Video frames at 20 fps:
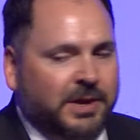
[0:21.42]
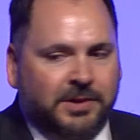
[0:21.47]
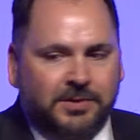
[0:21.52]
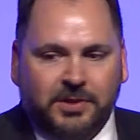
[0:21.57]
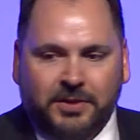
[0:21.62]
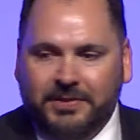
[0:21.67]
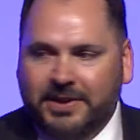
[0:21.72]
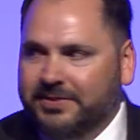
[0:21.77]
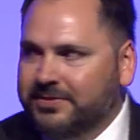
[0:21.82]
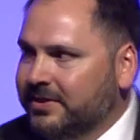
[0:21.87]

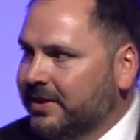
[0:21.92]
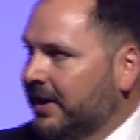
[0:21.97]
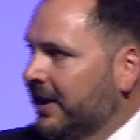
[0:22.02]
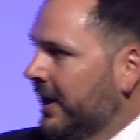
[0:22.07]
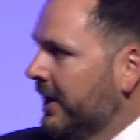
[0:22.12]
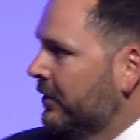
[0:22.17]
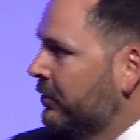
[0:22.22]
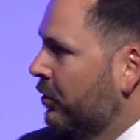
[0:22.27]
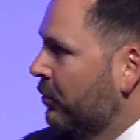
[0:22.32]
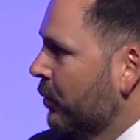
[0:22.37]
So I've asked uh,
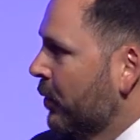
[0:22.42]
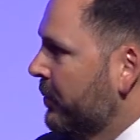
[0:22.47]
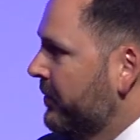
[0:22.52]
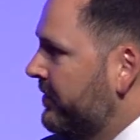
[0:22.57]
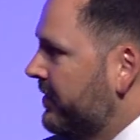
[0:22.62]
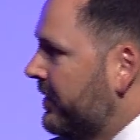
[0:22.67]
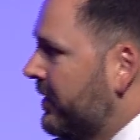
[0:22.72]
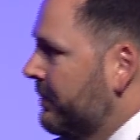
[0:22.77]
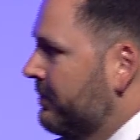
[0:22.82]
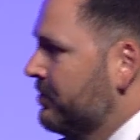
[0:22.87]
Ed
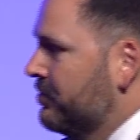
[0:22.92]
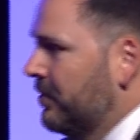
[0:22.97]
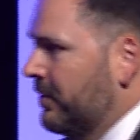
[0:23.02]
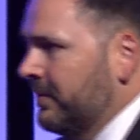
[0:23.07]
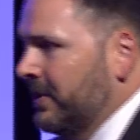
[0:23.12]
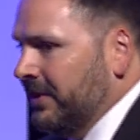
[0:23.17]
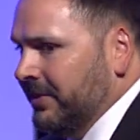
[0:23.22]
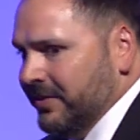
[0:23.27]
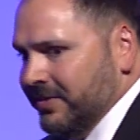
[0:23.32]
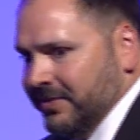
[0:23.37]
Carubas to come join
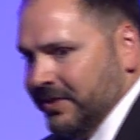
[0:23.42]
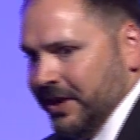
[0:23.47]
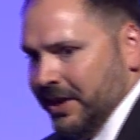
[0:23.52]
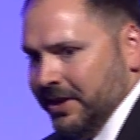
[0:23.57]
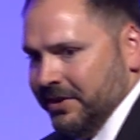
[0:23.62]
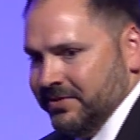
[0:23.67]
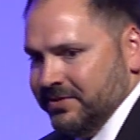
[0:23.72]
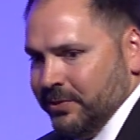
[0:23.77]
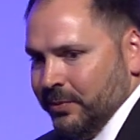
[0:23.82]
me on the stage.